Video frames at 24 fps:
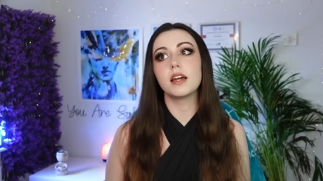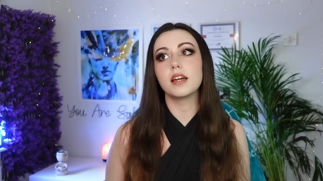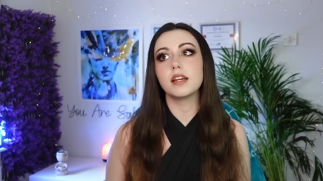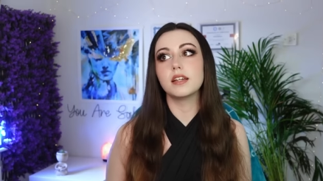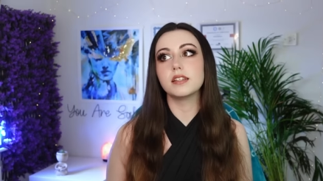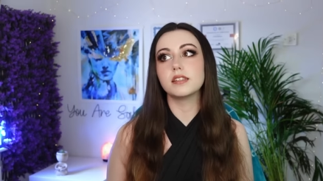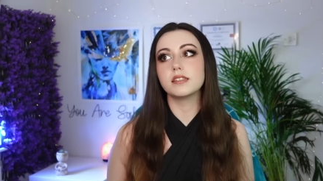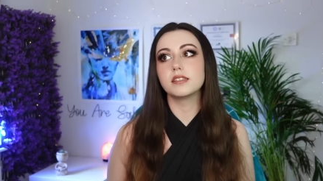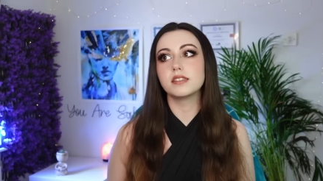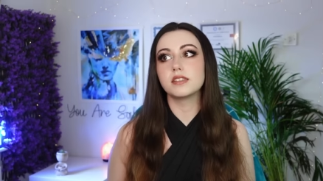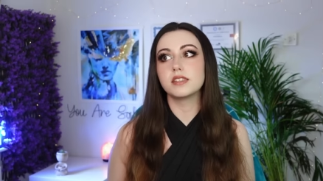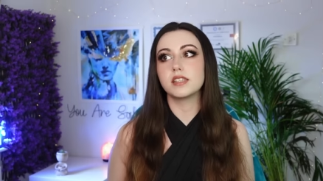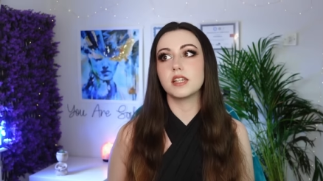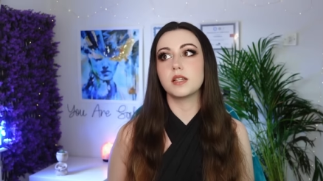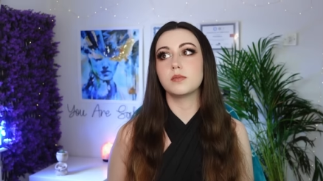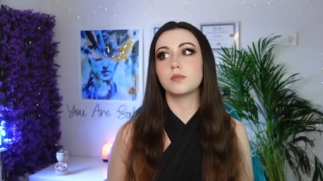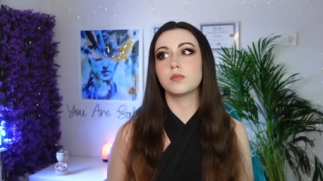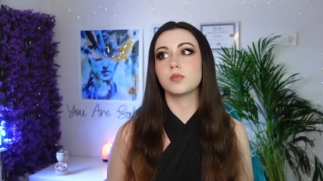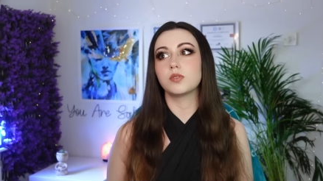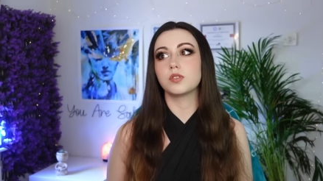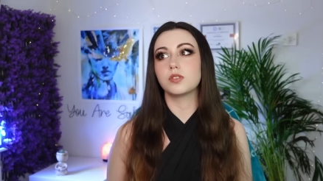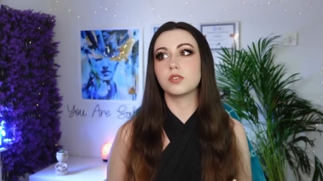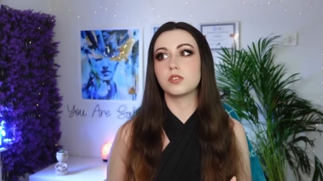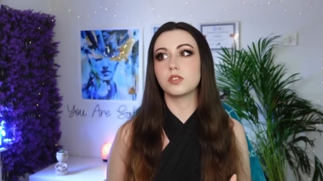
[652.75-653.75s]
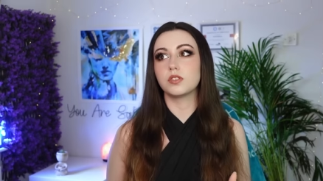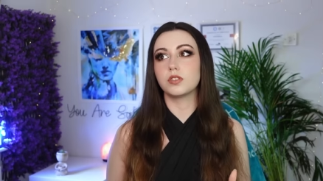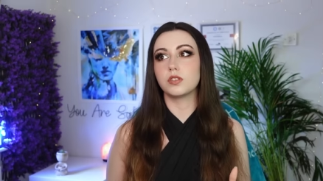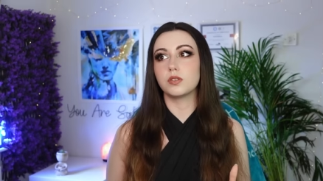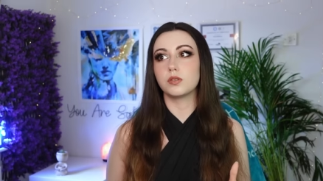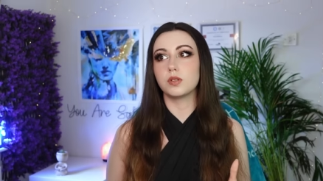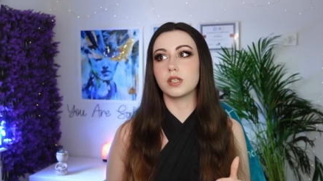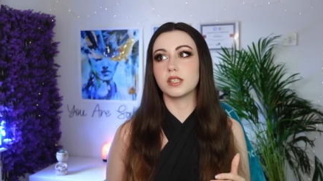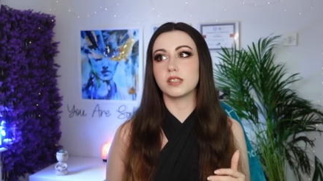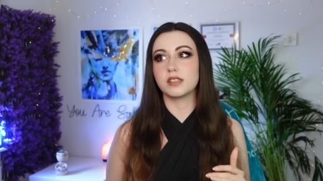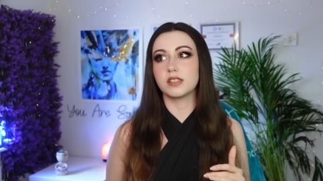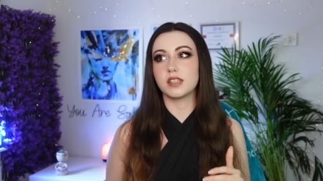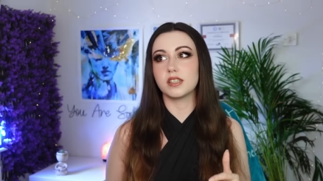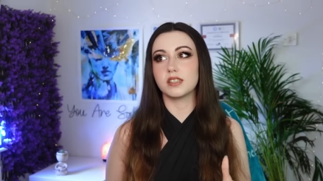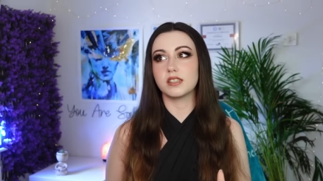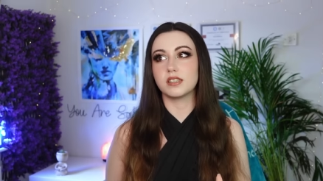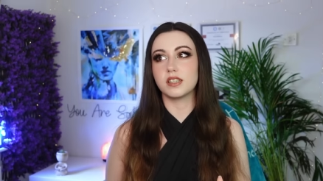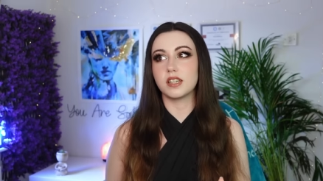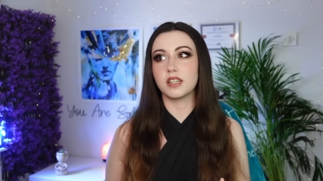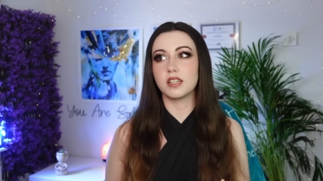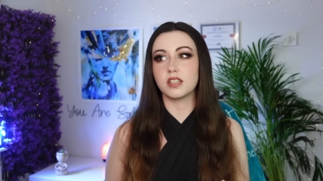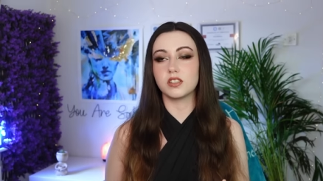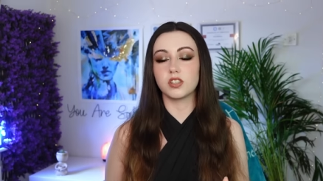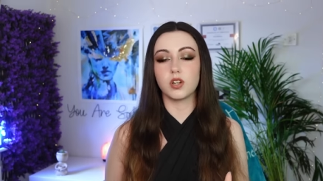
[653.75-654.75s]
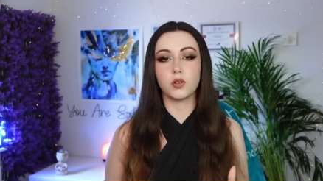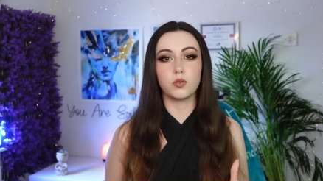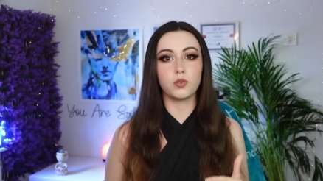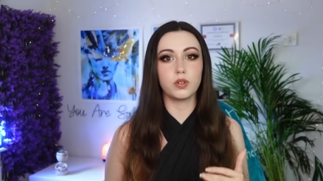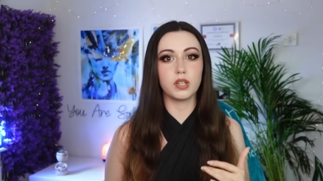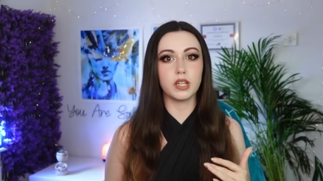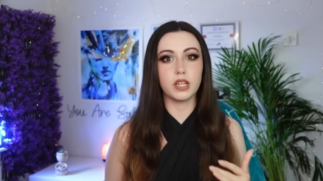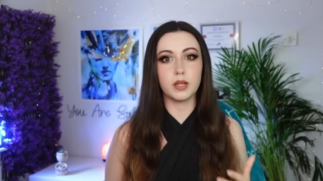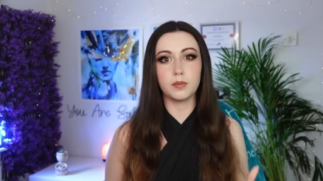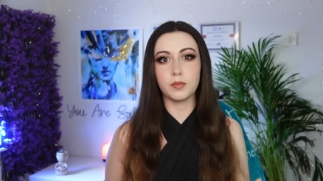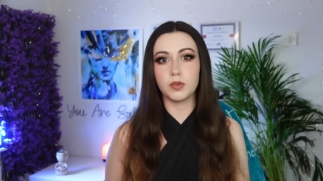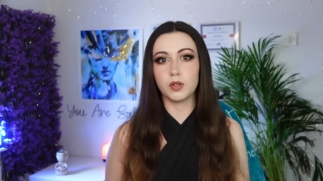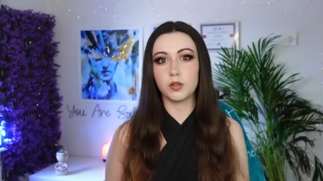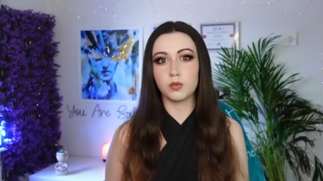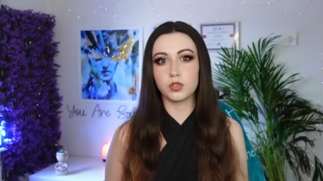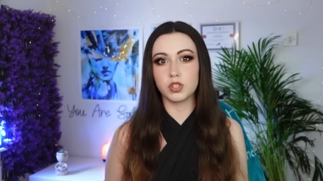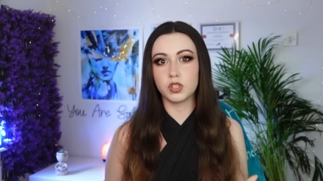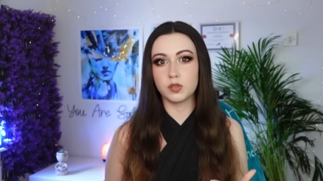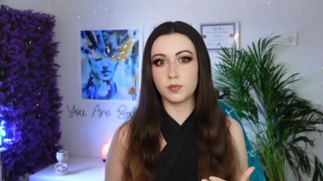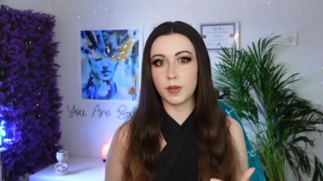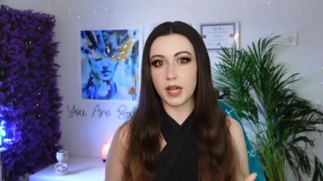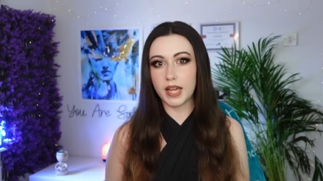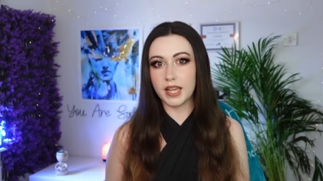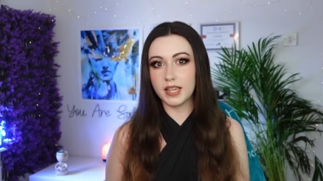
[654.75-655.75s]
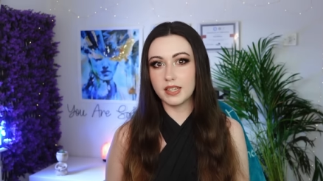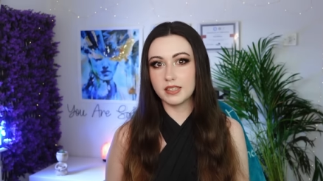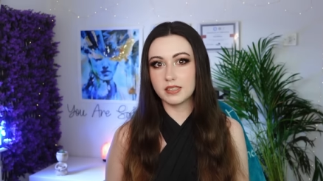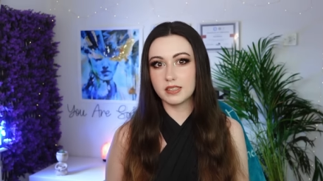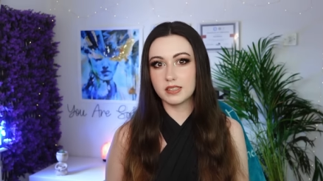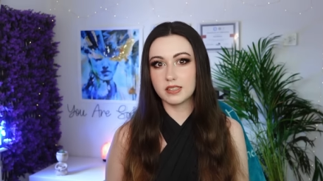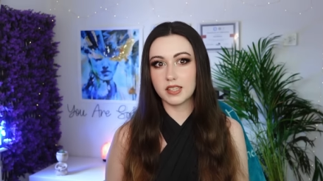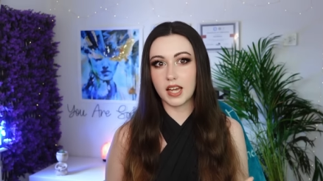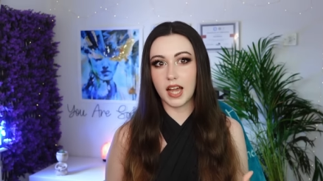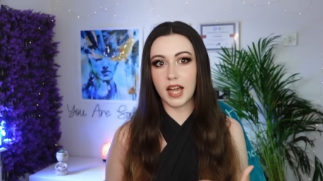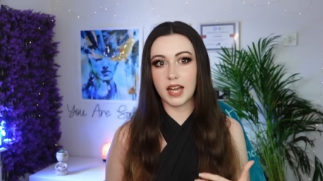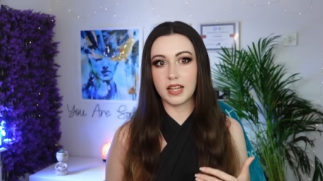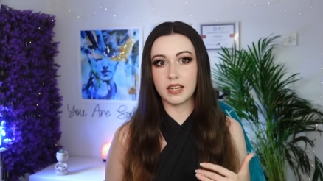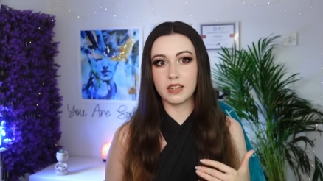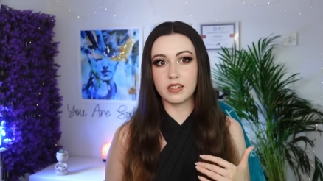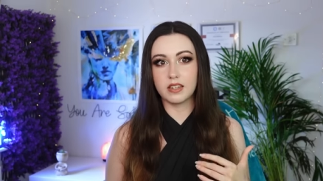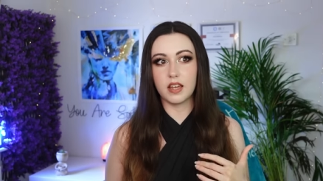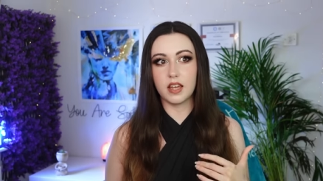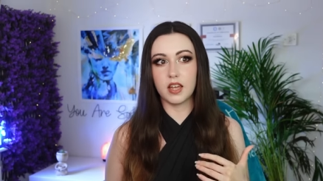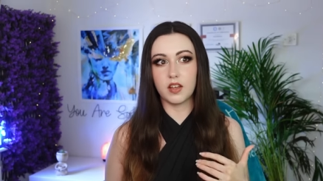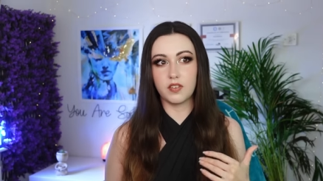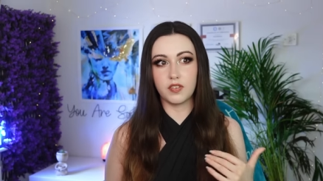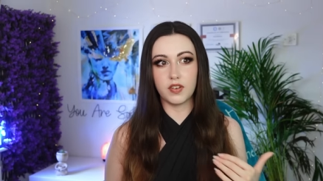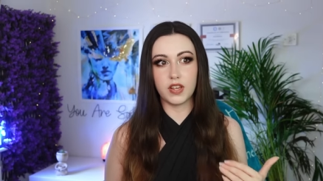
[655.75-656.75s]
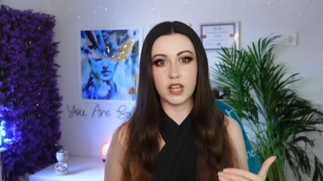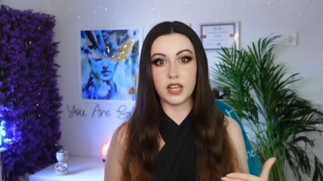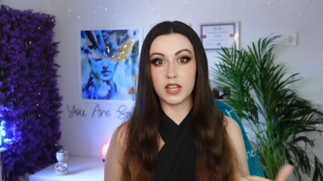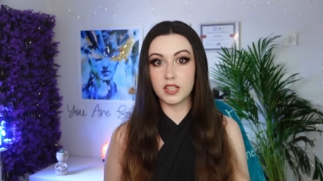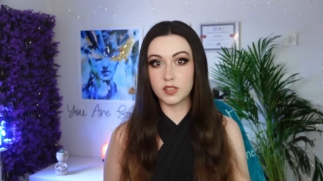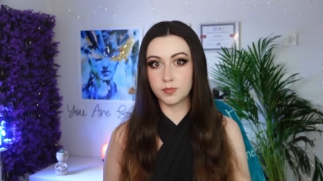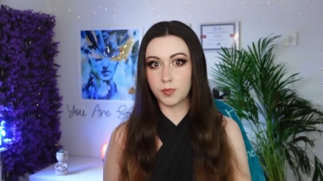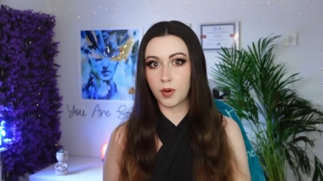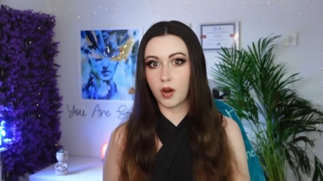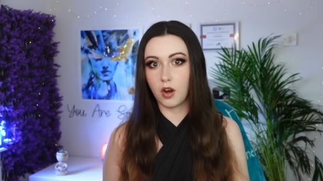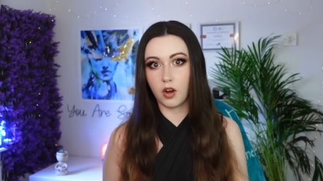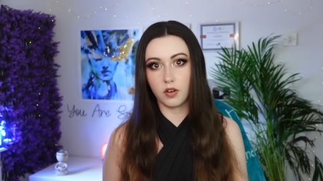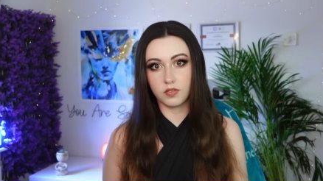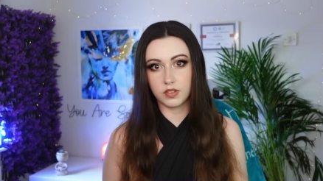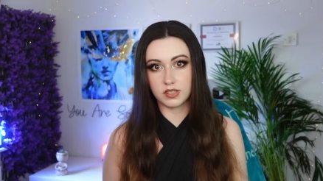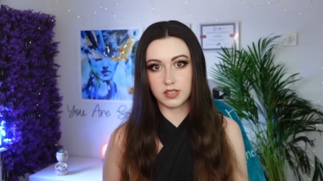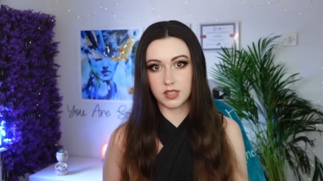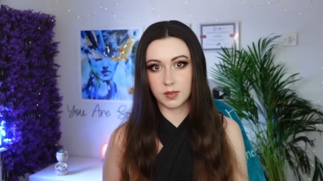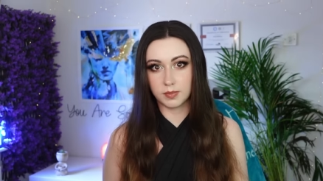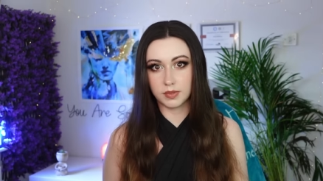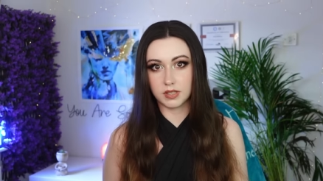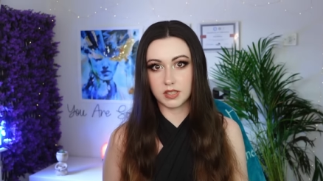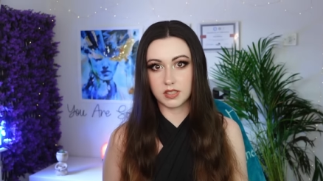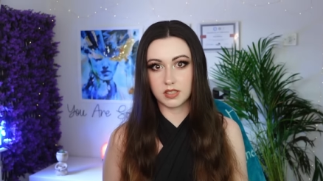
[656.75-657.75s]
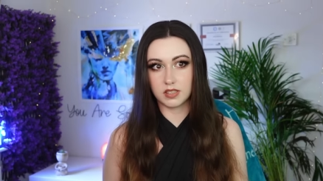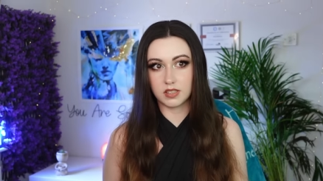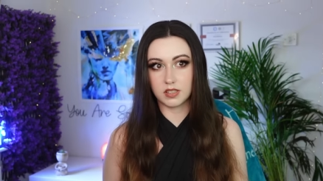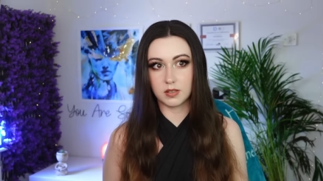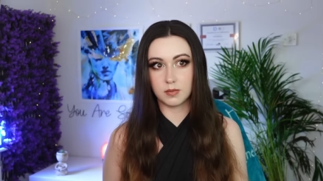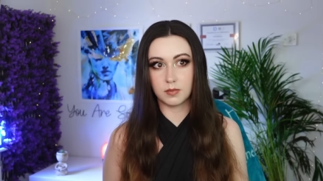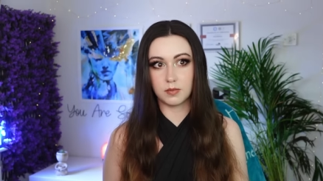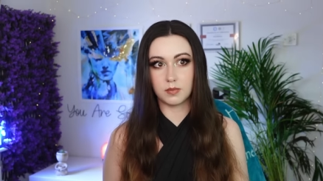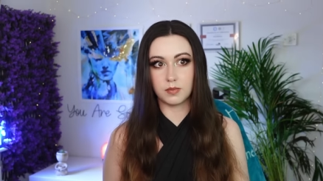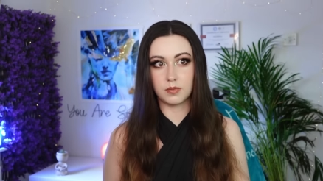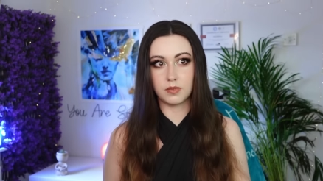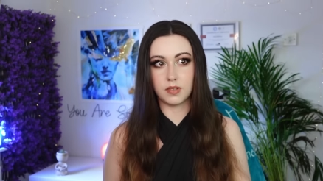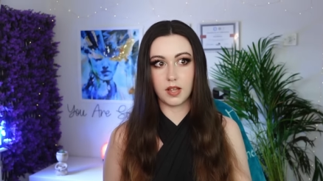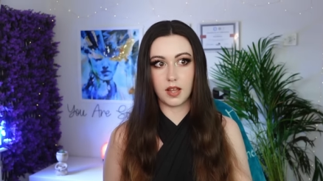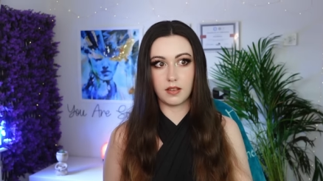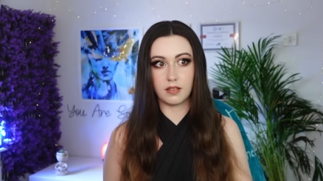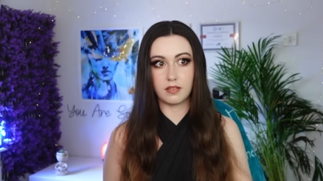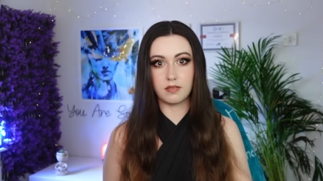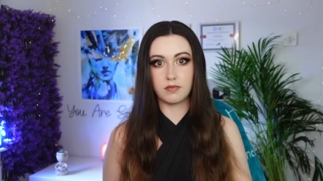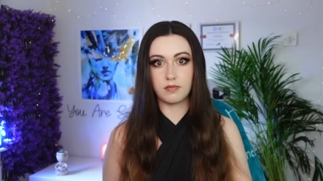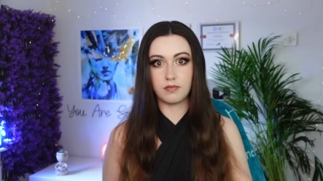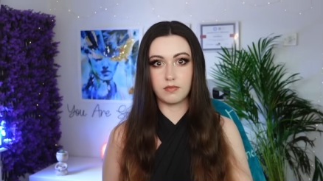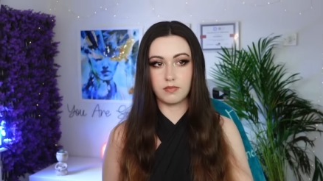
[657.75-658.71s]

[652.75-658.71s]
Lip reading: It seems to exist in its own liminal space, and if he is part of the subsystem, then